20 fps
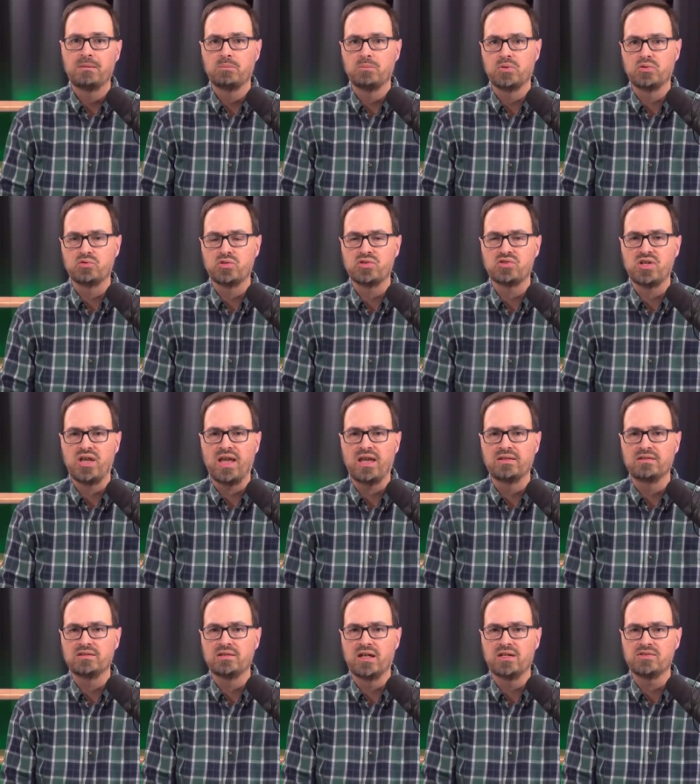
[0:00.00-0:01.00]
Patricia
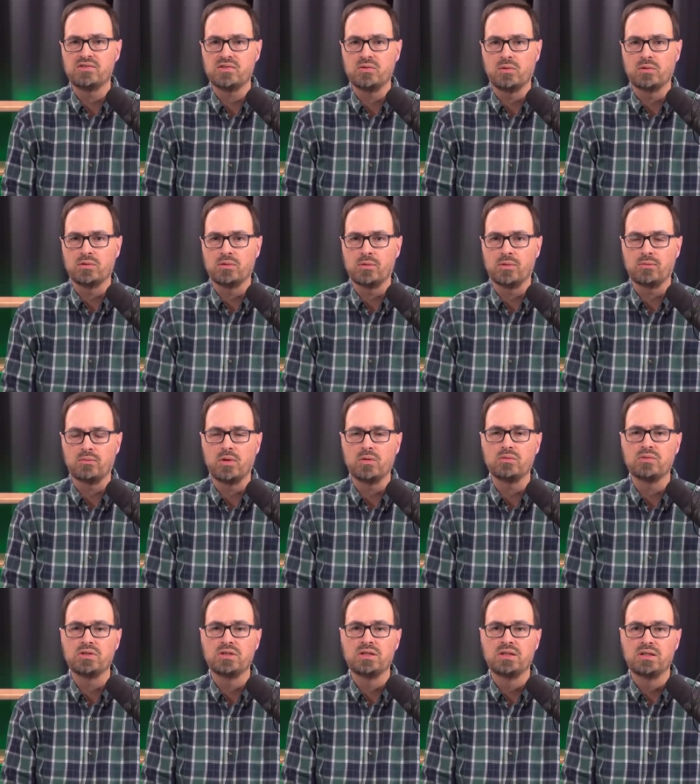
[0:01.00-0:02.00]
had cuts on her
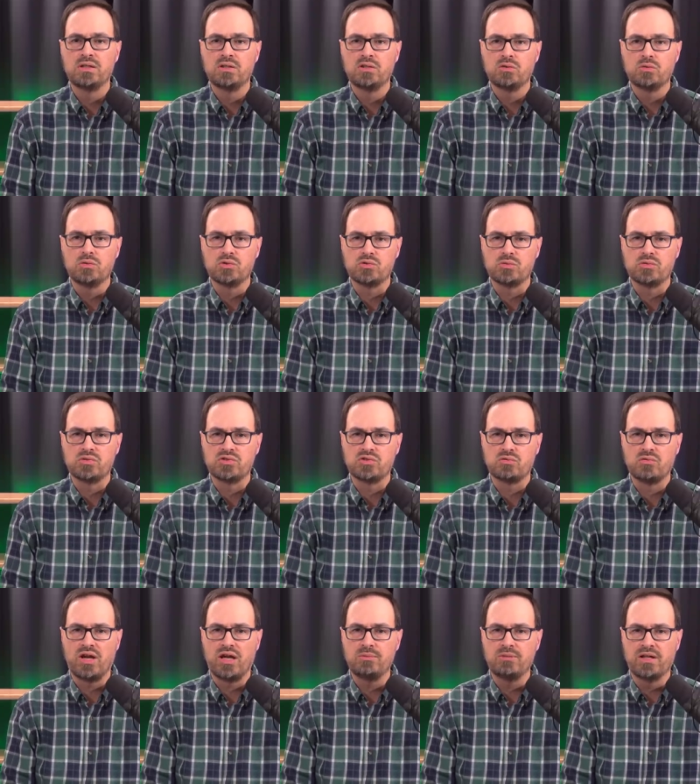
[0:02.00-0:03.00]
throat, which were
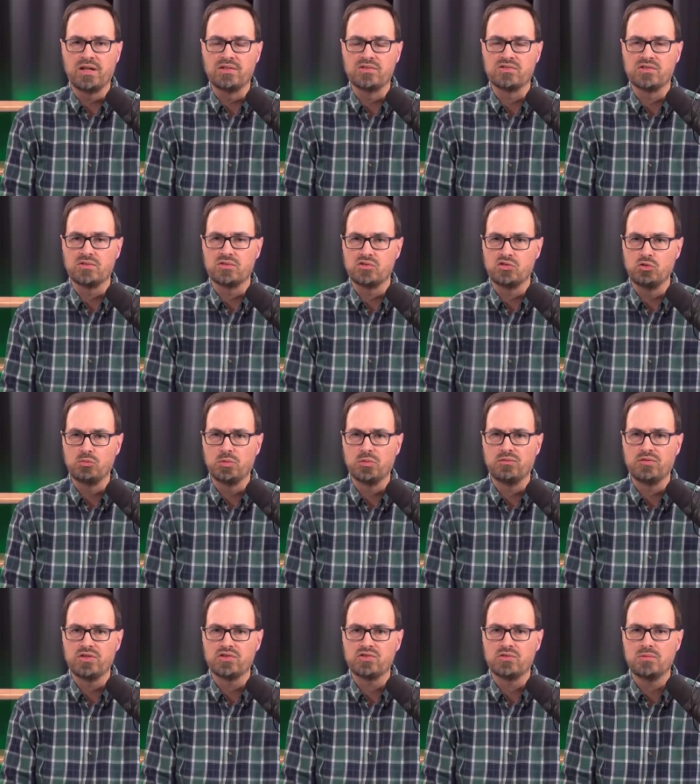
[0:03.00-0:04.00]
described as
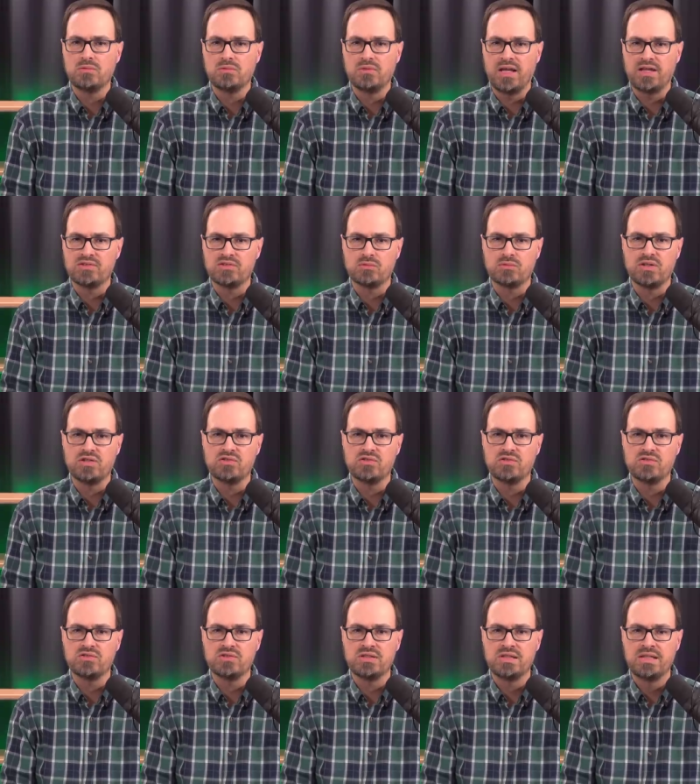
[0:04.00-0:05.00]
superficial
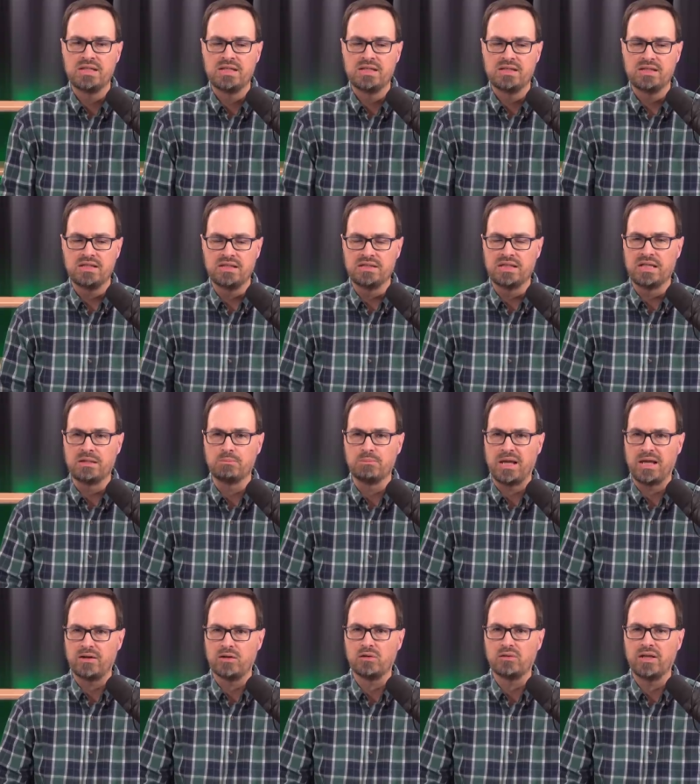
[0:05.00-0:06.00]
lacerations in a
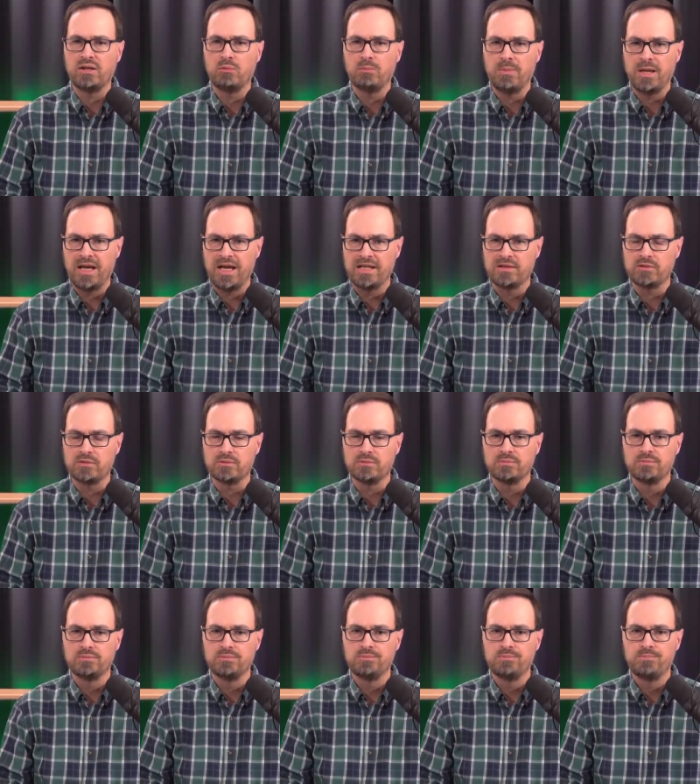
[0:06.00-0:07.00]
parallel pattern.
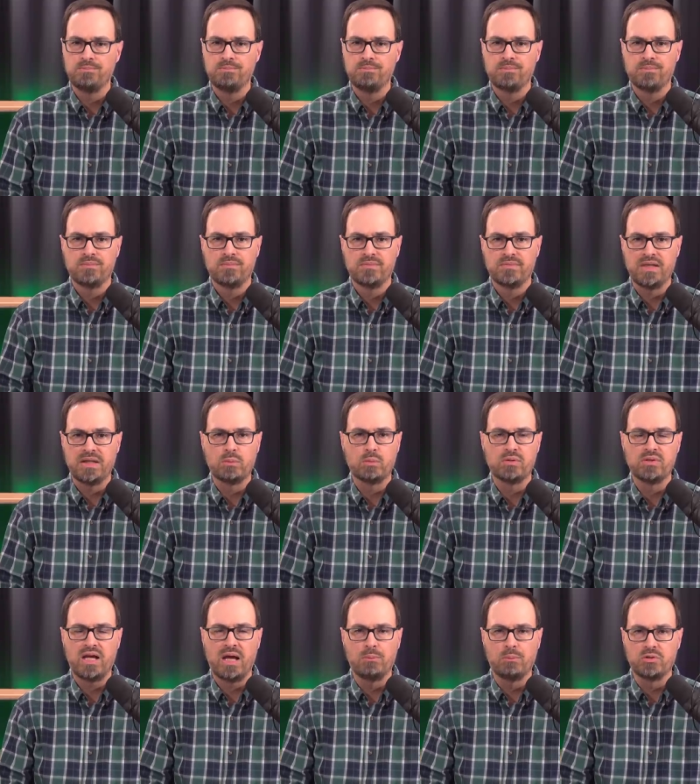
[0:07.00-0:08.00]
They
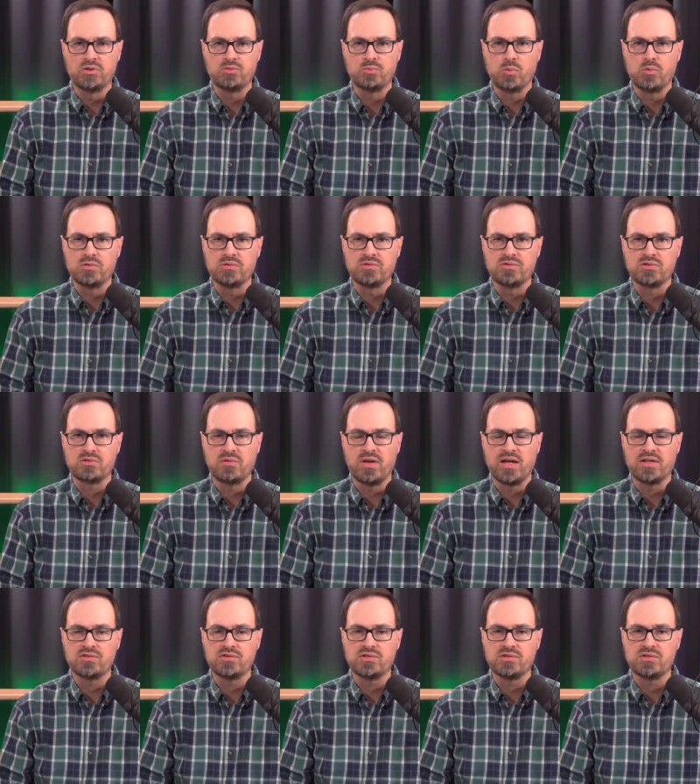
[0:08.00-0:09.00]
were not much more than
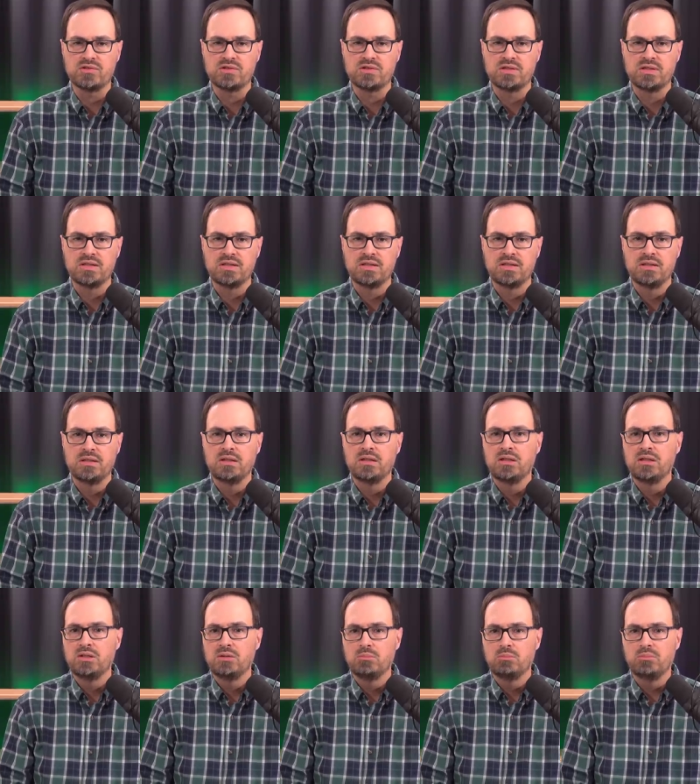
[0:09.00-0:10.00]
scratches.
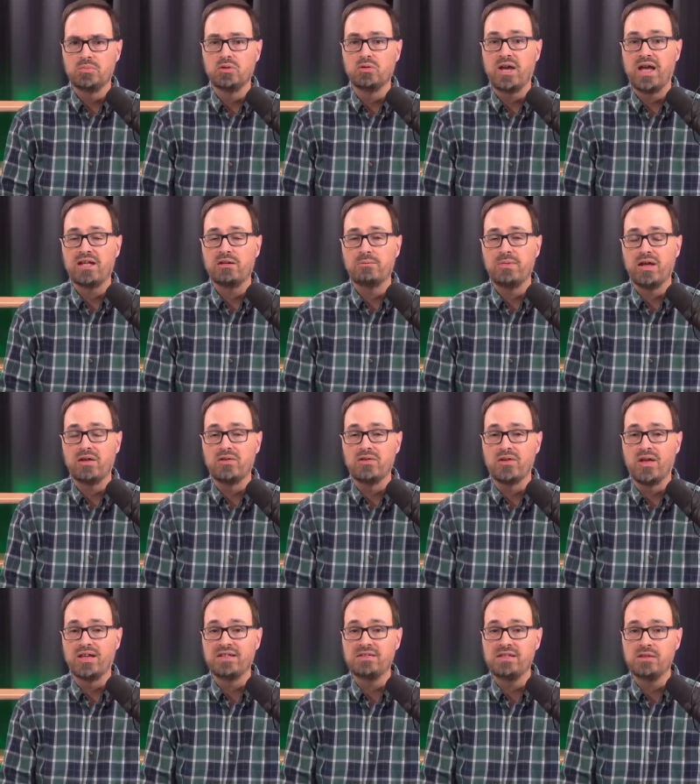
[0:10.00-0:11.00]
Bill had about
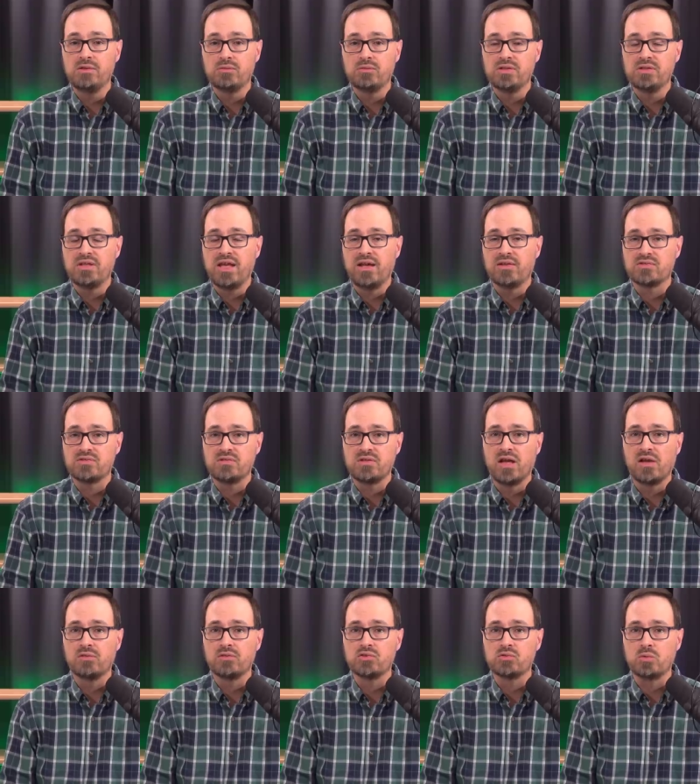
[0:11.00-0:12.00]

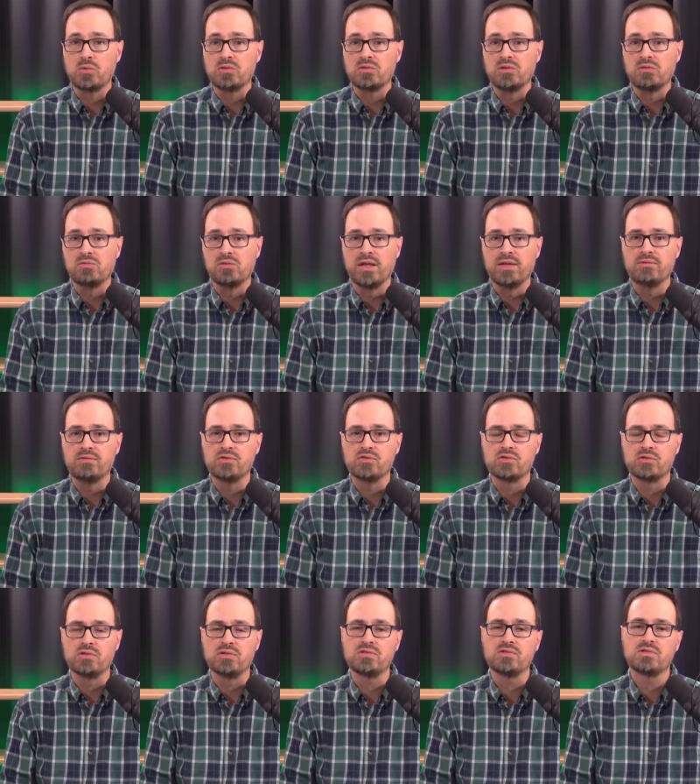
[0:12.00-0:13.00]
$93,000 worth of life
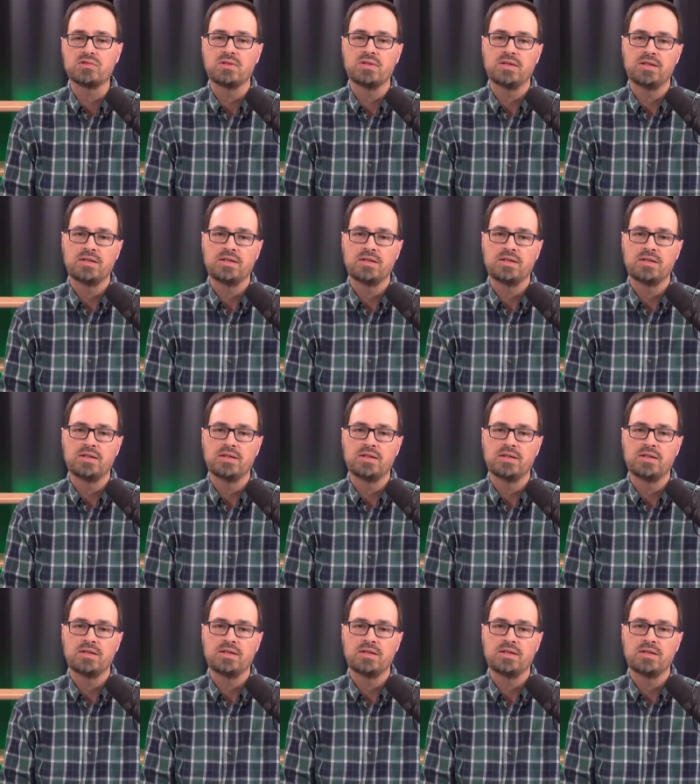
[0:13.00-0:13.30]
insurance,